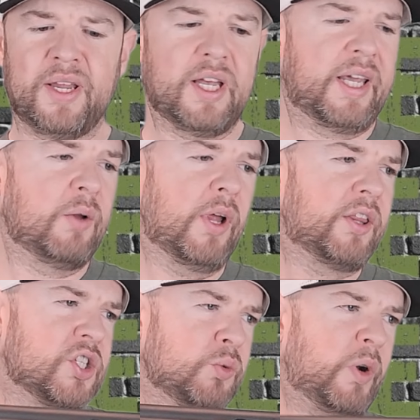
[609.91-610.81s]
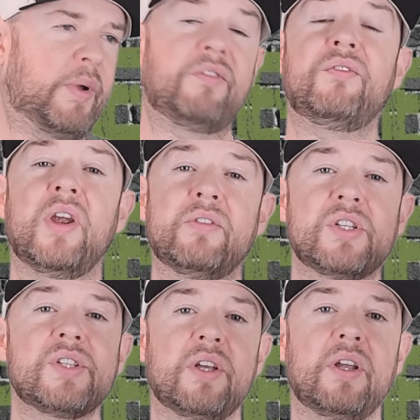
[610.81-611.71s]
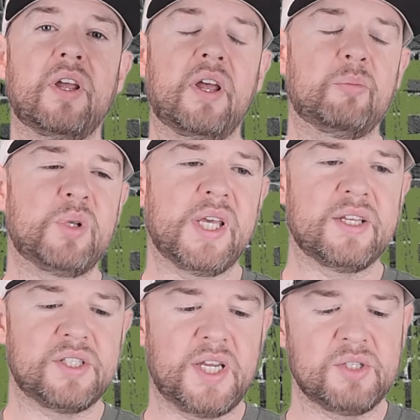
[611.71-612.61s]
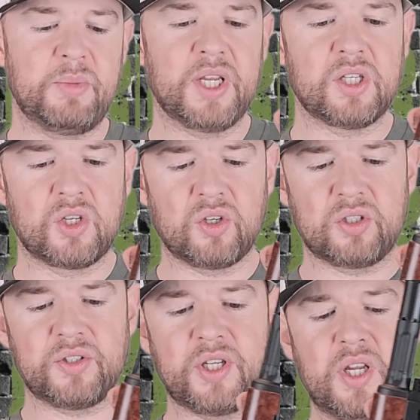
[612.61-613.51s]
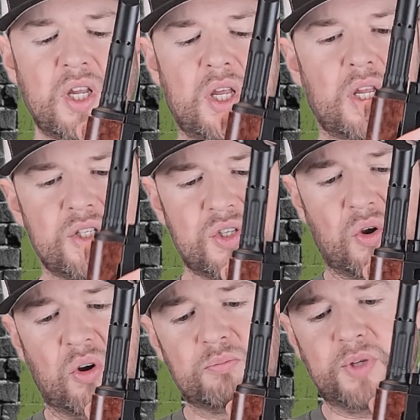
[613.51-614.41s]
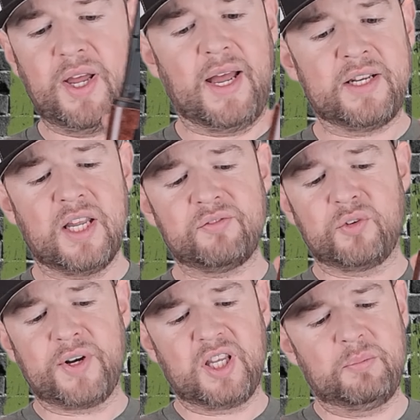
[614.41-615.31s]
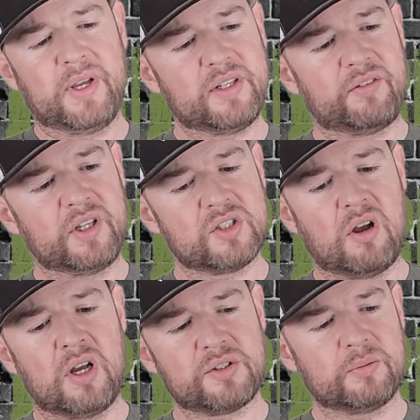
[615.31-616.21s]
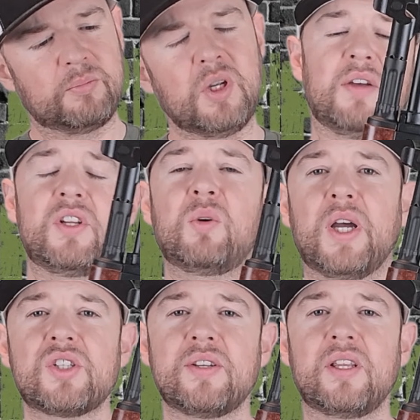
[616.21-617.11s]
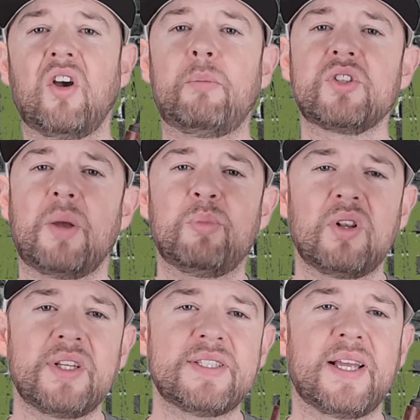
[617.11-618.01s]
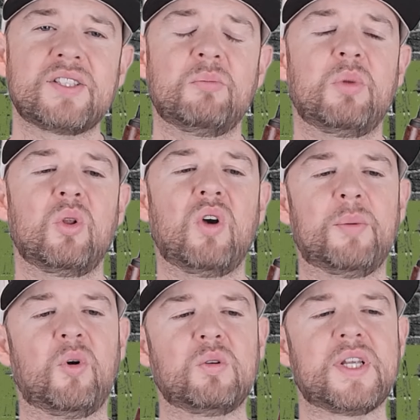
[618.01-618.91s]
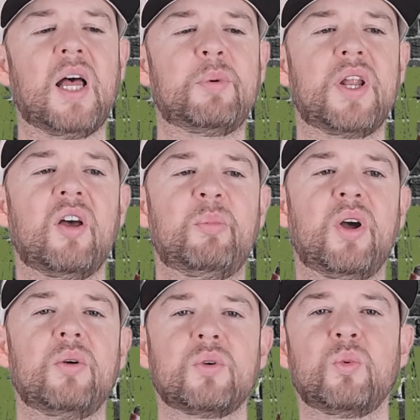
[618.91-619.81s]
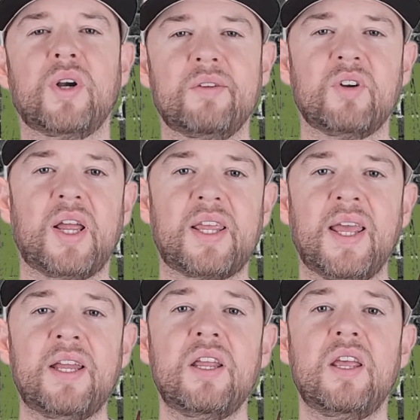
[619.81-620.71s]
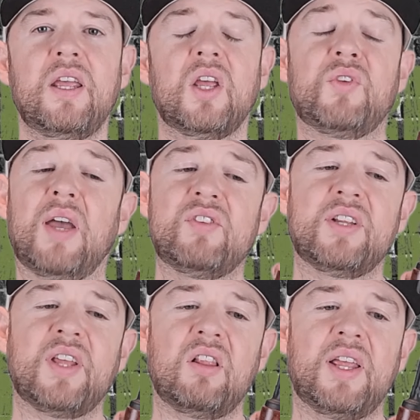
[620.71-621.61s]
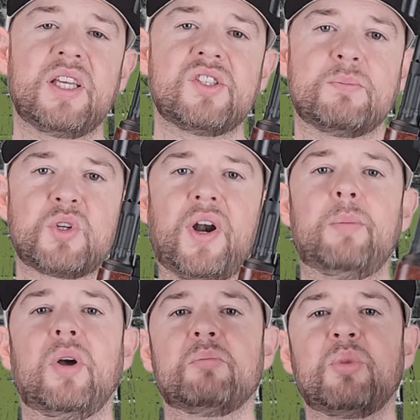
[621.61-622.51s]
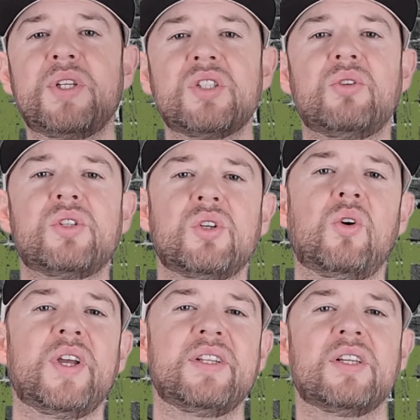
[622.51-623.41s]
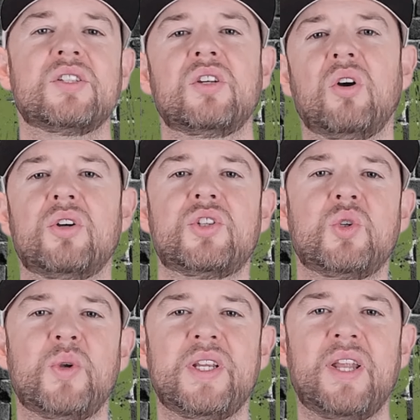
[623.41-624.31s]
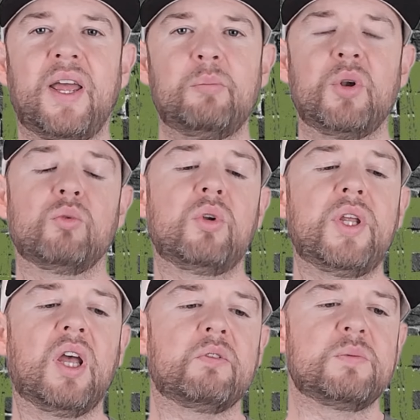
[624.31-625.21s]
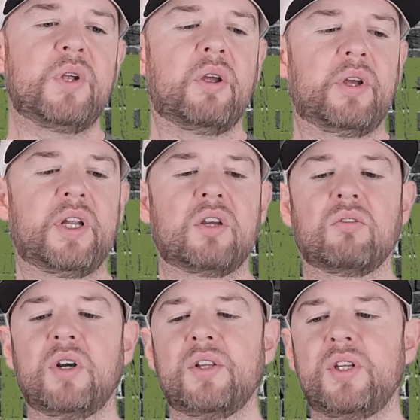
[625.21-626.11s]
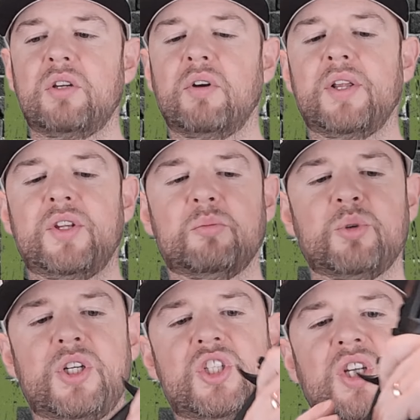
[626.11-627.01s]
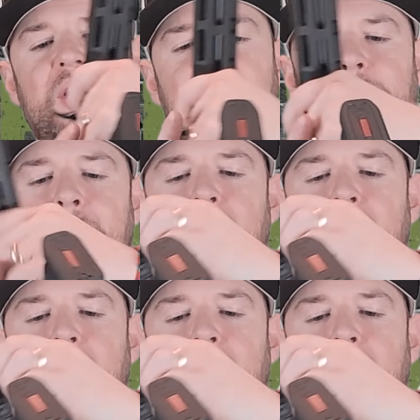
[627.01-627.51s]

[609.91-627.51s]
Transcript: Again, I think this is one of my favorites that uh, PSA is making currently. So yeah, I definitely recommend. I think it's awesome. If you have any questions, any comments, please ask them below. I'm always happy to help out wherever I can. If you haven't hit that like and subscribe button, please do so. It doesn't cost you a dime, but it really helps me out and I greatly, greatly appreciate it.